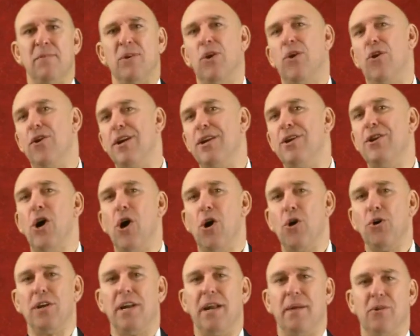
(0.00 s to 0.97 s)
You already
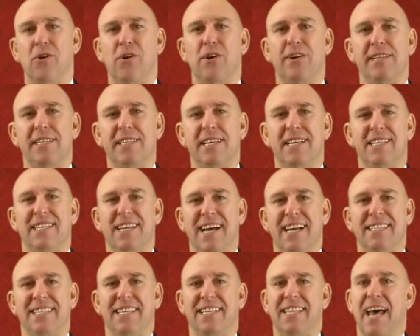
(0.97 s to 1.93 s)
know that I'm going to
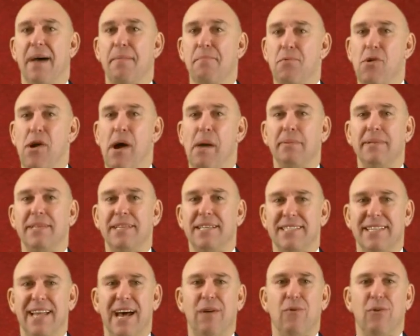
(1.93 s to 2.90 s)
suggest that that probably
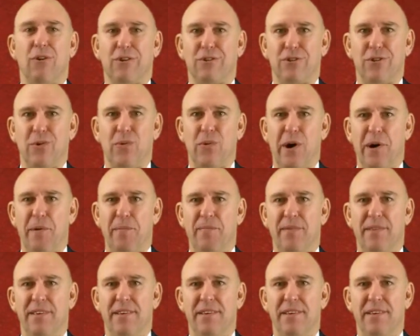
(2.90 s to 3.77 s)
has not worked so well.